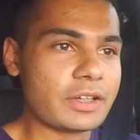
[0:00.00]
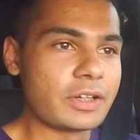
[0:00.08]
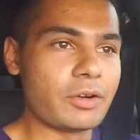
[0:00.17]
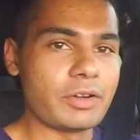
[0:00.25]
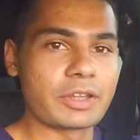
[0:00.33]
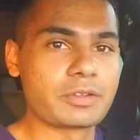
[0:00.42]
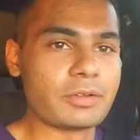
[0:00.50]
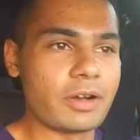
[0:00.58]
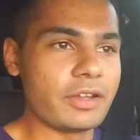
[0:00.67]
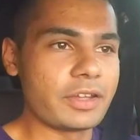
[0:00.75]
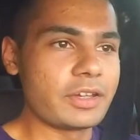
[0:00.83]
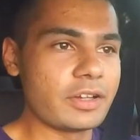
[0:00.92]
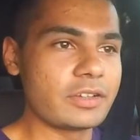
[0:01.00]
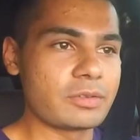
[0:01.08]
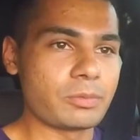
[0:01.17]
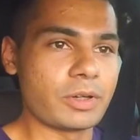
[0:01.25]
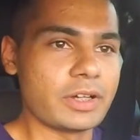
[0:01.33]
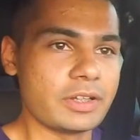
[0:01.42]
going through all the gears,
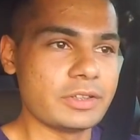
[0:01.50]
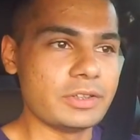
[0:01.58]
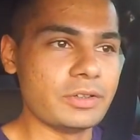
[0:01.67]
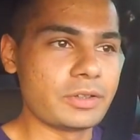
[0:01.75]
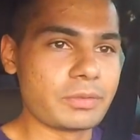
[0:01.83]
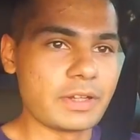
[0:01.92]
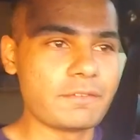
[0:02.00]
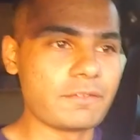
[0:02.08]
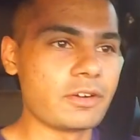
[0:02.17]
one, two, three,